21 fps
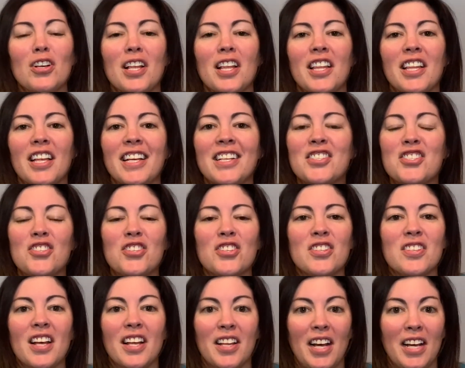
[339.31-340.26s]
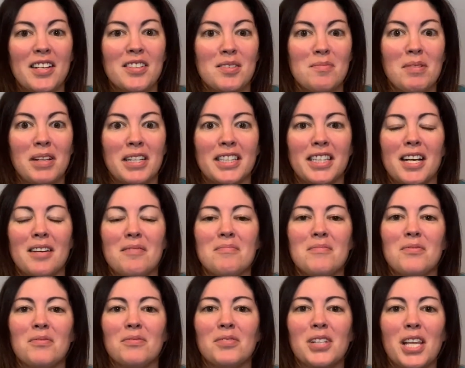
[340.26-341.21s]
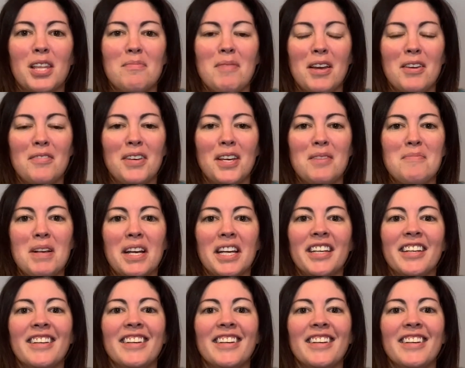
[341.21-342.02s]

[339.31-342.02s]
It's just, I split them with my family.